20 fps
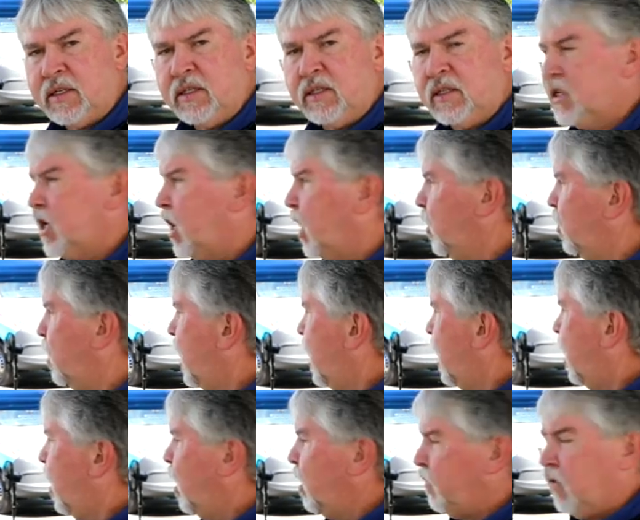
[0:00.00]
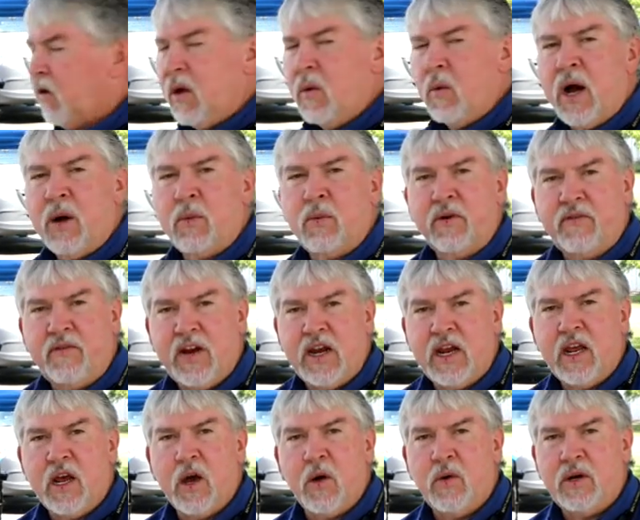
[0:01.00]
And so hopefully while we're
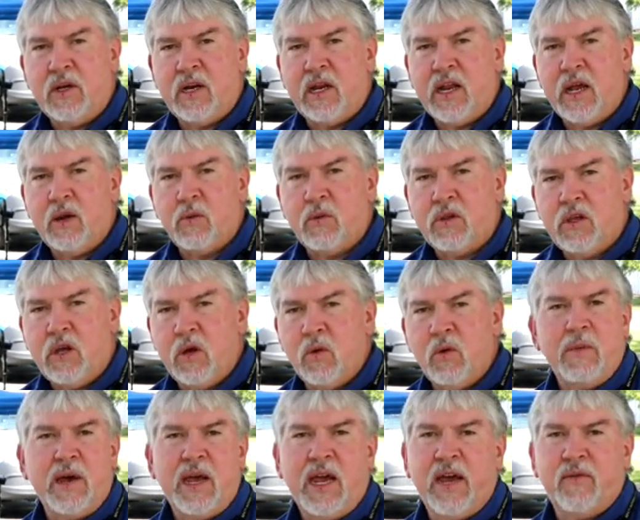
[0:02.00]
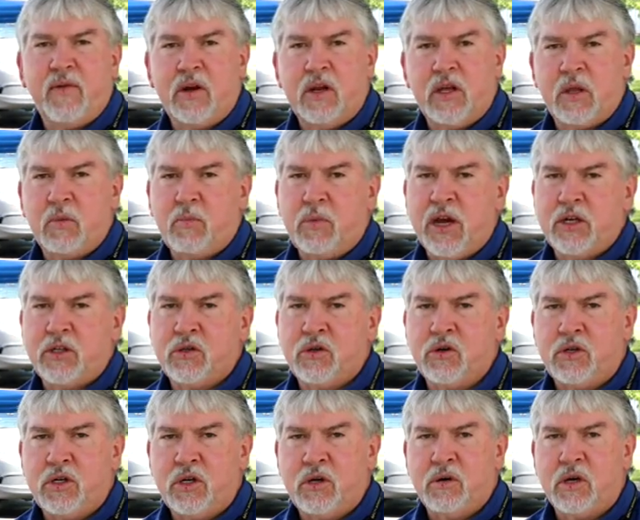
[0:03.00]
videoing today with you, we may have another patient
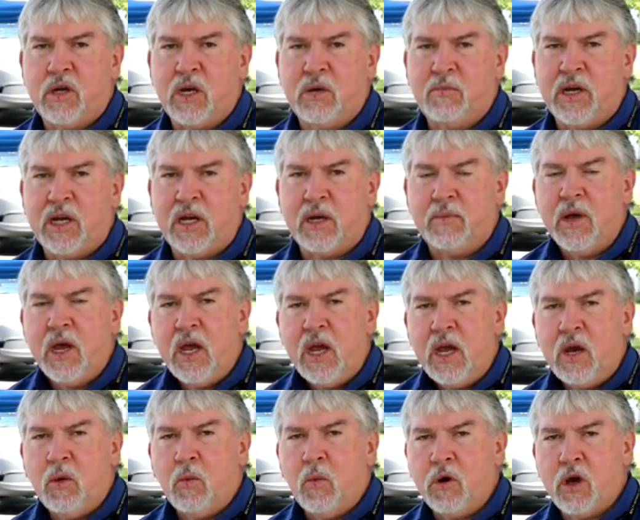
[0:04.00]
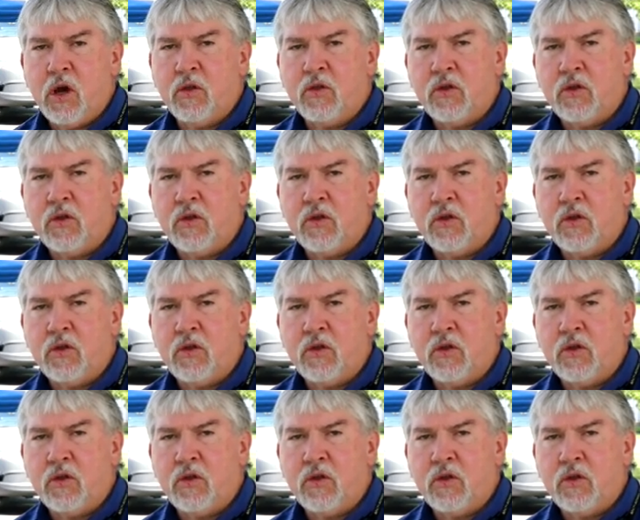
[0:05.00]
or 2 to come up, and we'll go